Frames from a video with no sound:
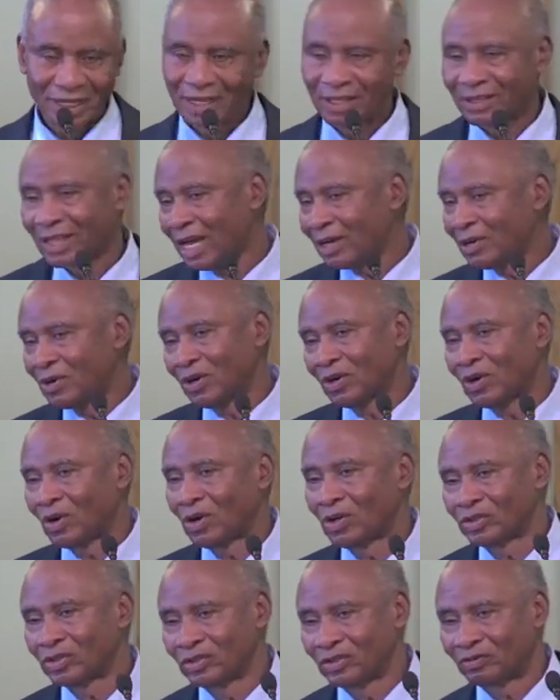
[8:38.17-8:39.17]
Thank God
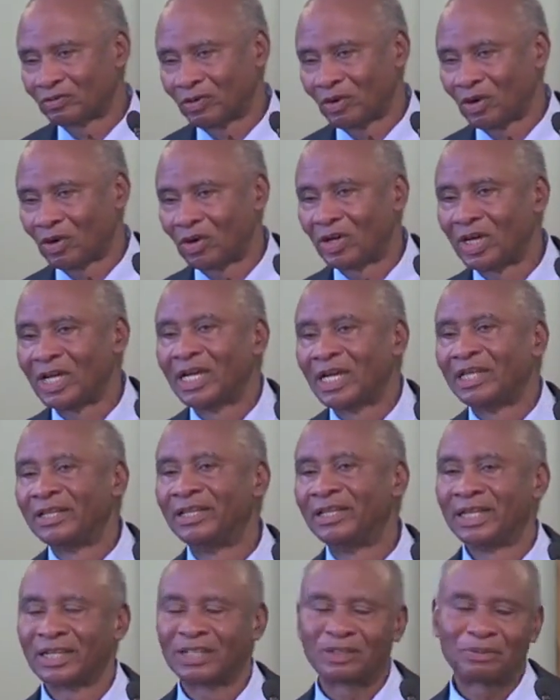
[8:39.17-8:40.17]
also for
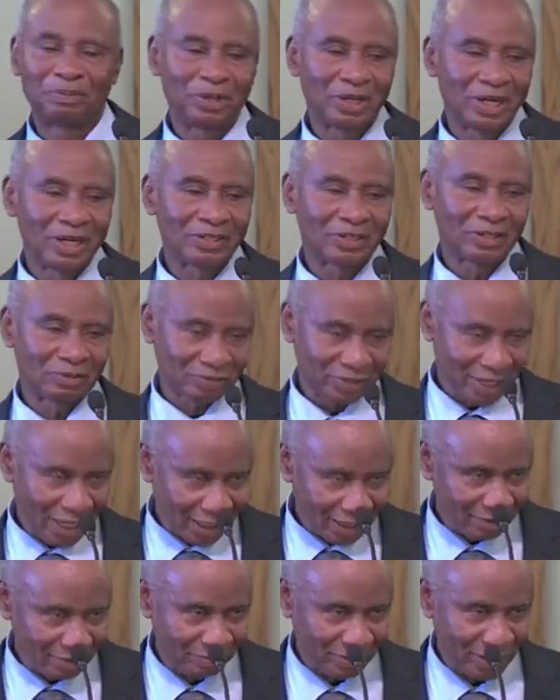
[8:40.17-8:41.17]
the experience of
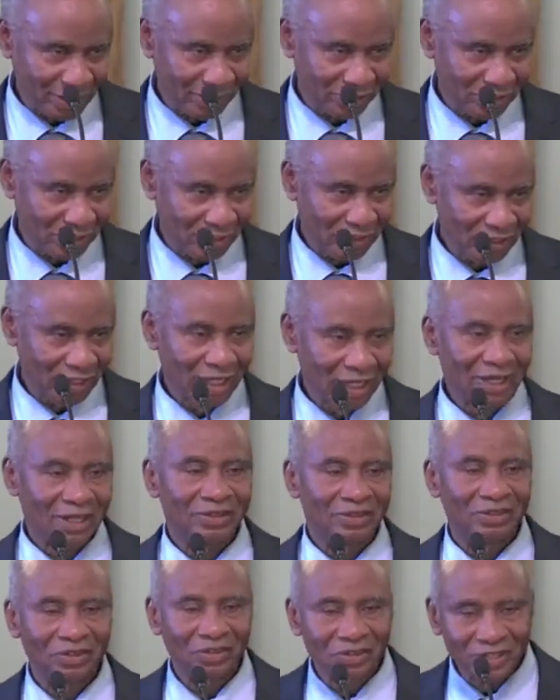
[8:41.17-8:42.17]
sanctification.
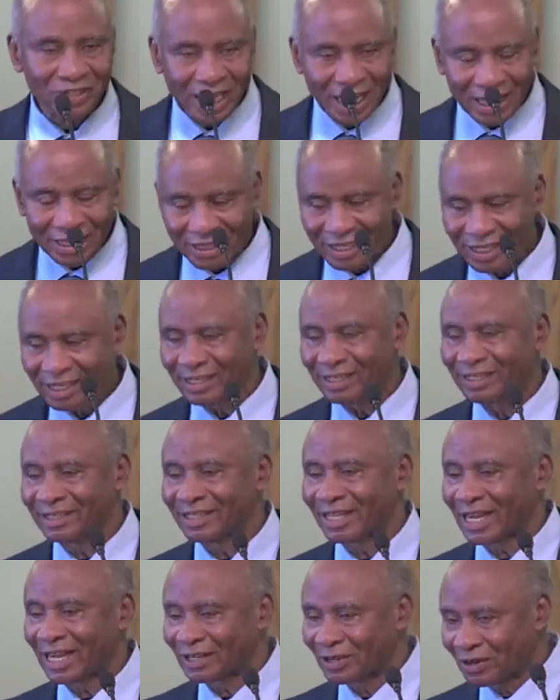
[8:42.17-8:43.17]
Those are things
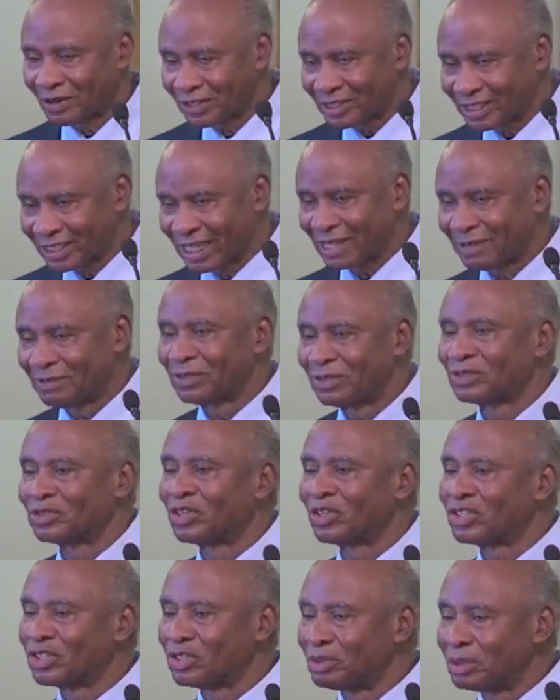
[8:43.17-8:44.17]
that God has given to
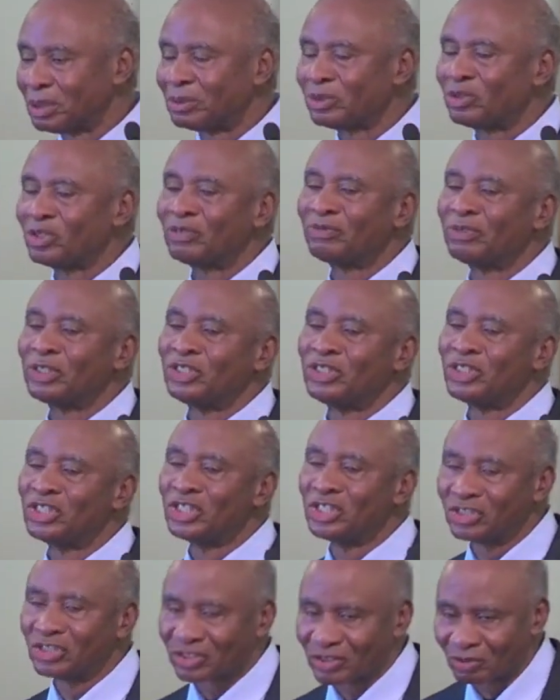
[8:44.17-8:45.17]
us to be able to even
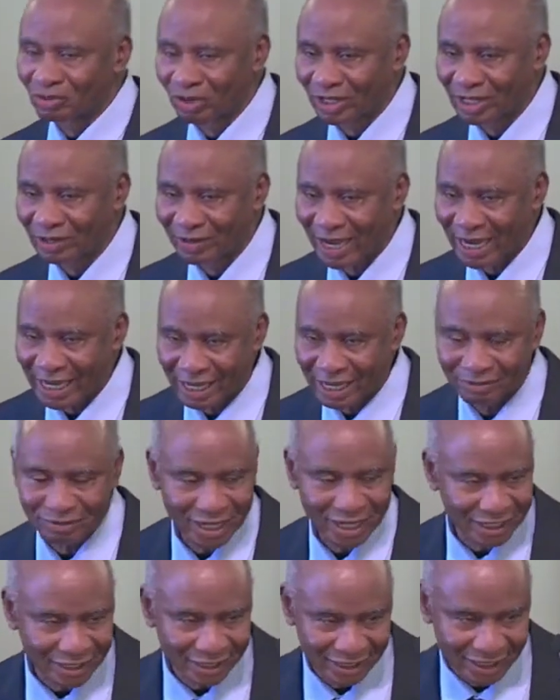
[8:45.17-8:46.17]
use whatever gift
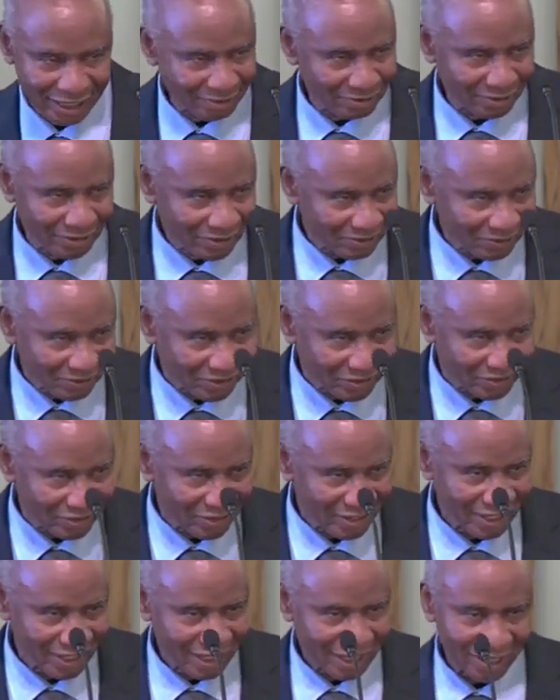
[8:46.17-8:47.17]
that is given to us
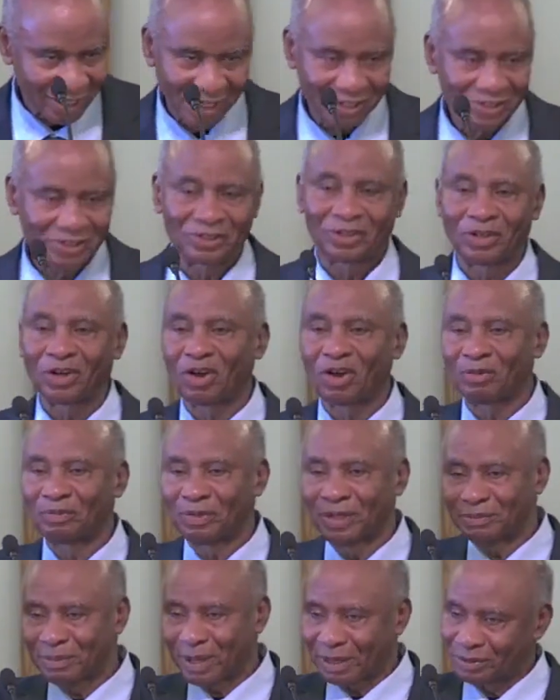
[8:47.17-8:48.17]
not to talk of
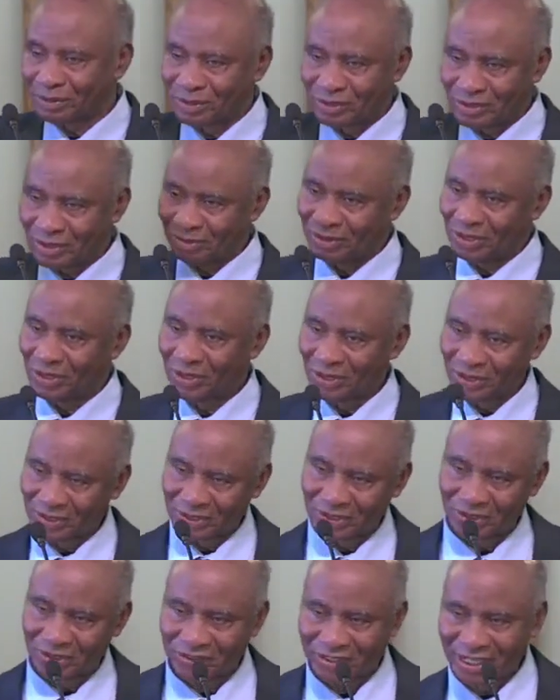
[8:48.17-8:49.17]
the baptism of the Holy
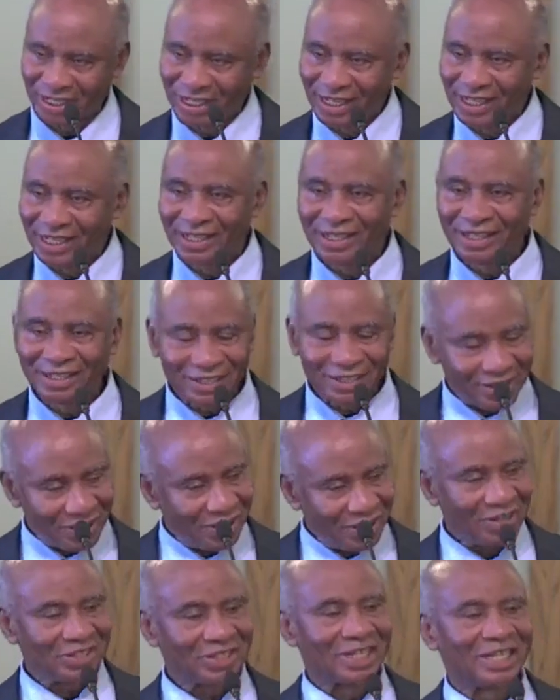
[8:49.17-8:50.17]
Ghost.
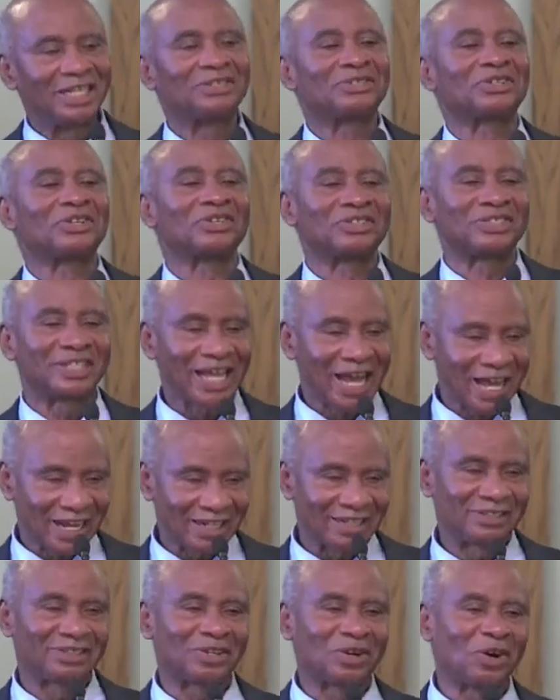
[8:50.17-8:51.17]
God gives us that.
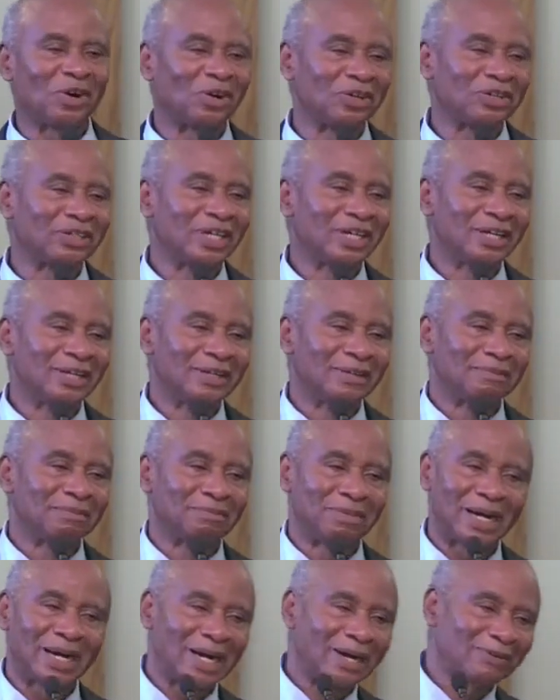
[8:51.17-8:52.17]
It's called
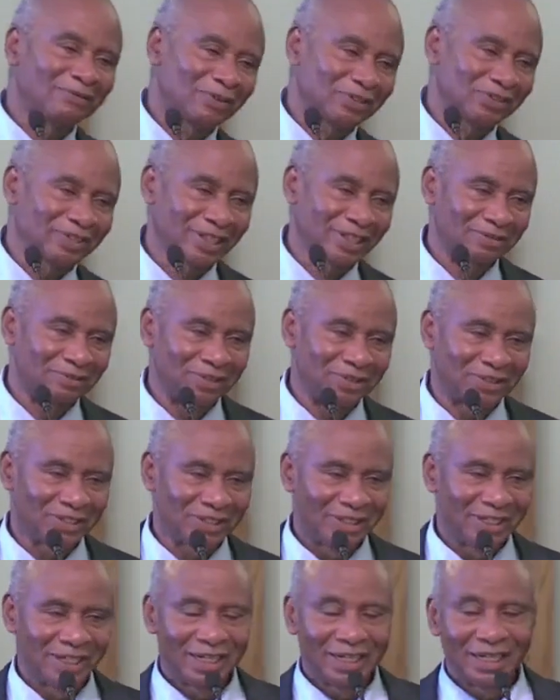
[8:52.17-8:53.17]
power for service.
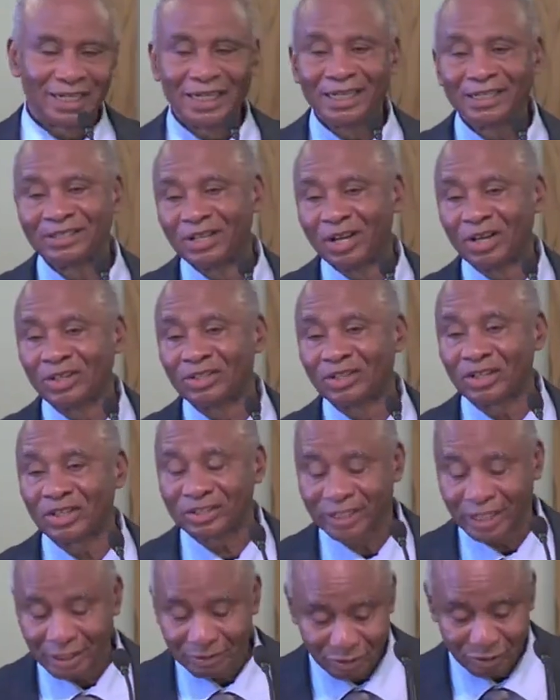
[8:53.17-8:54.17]
It's not just
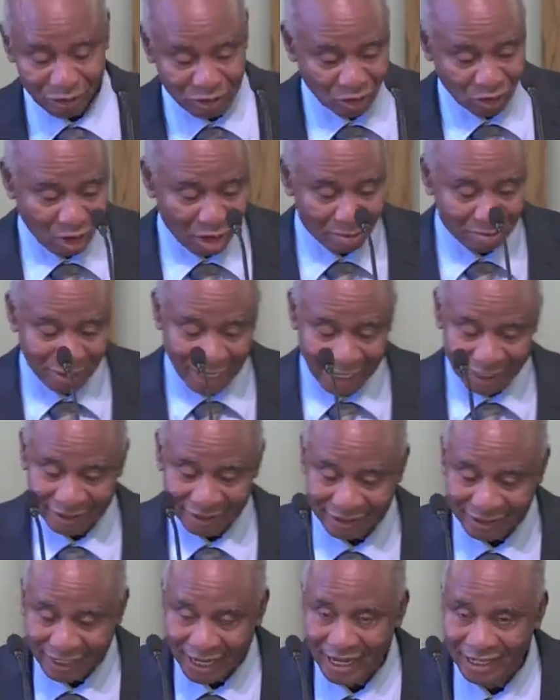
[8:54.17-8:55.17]
service to come and
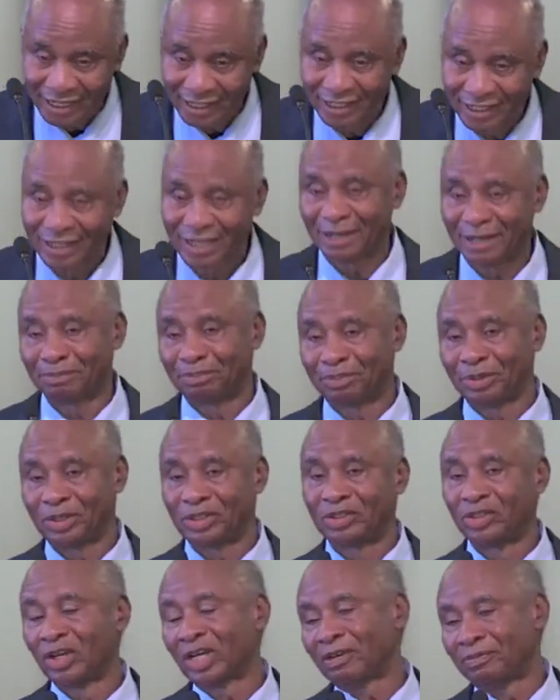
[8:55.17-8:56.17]
stand here and
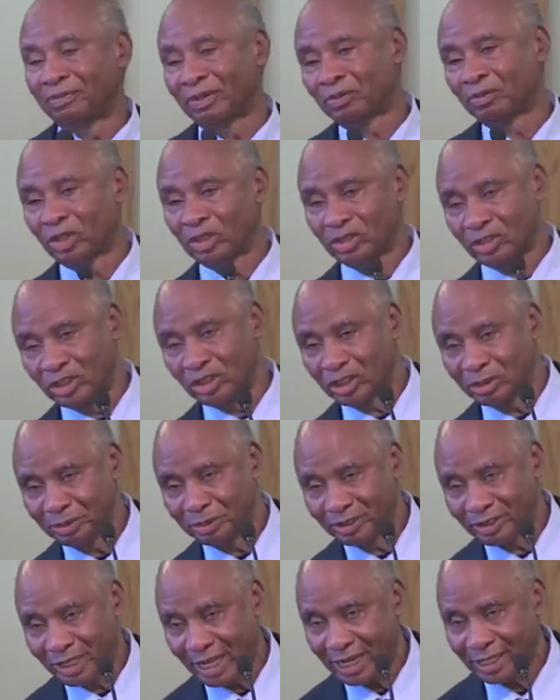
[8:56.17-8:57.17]
preach. Not everybody is going to be
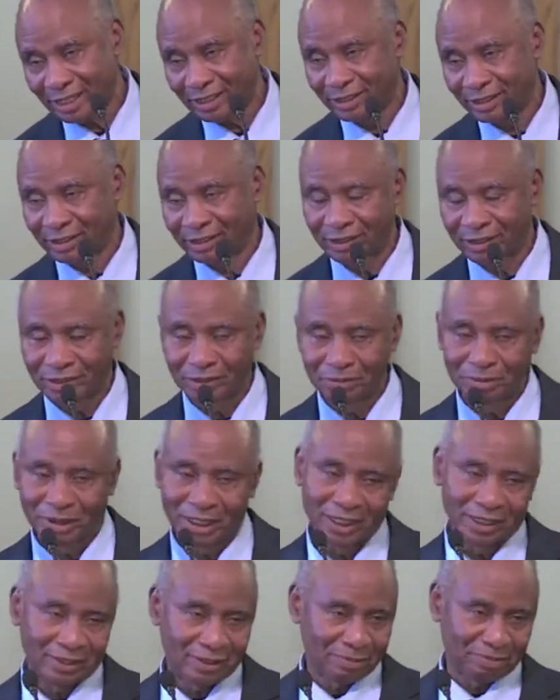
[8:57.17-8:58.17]
stand uh, to be
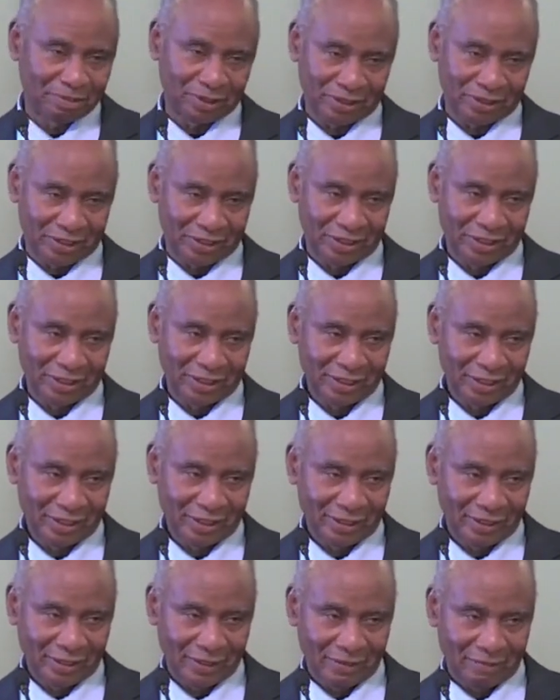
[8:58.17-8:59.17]
here to preach,
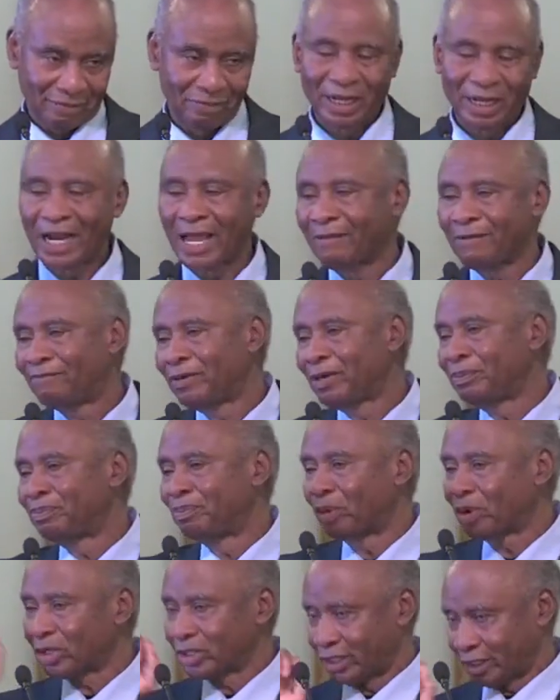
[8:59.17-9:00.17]
but
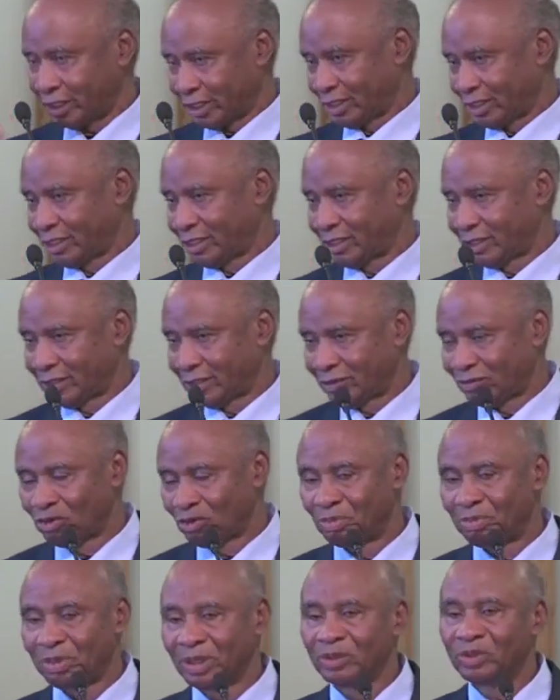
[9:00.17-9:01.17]
everybody
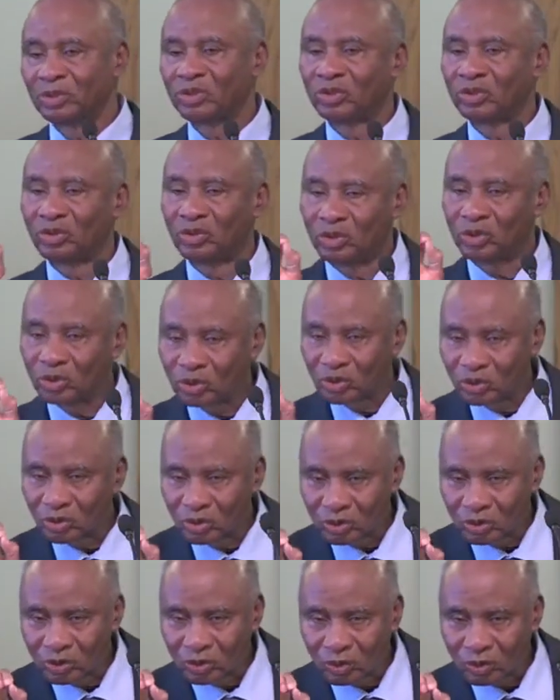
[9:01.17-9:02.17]
will be able to do
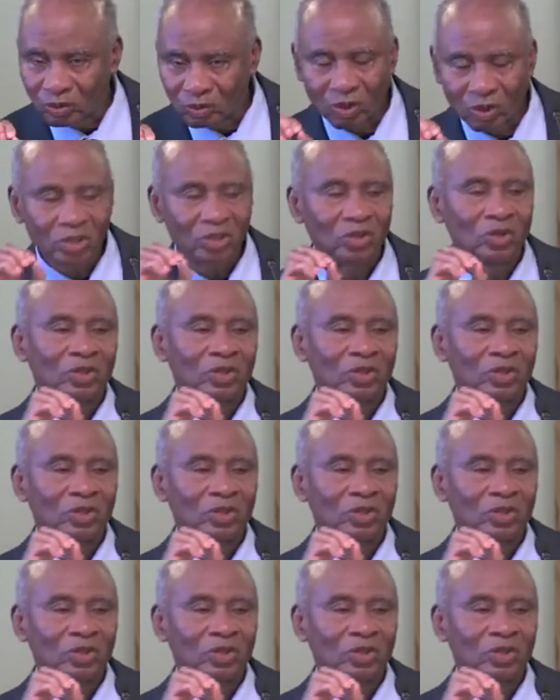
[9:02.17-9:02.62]
what God